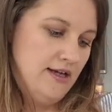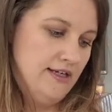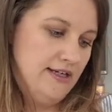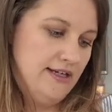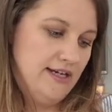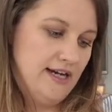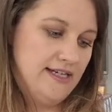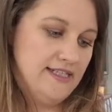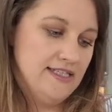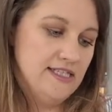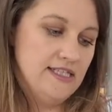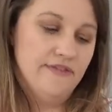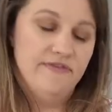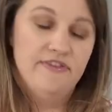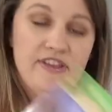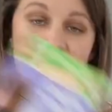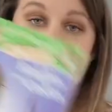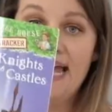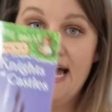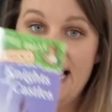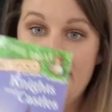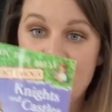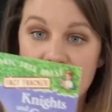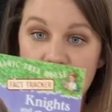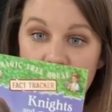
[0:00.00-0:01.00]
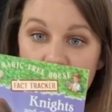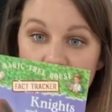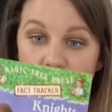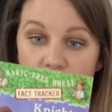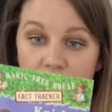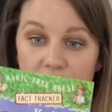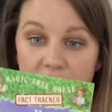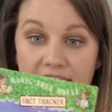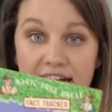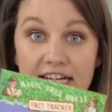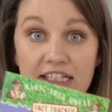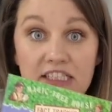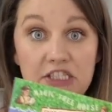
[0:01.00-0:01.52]
Knights of the Castle,
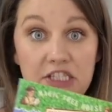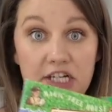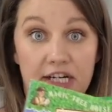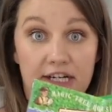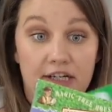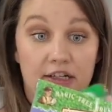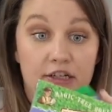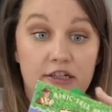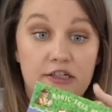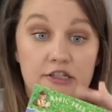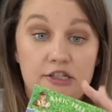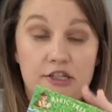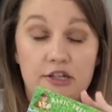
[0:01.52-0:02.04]
Fact Checker.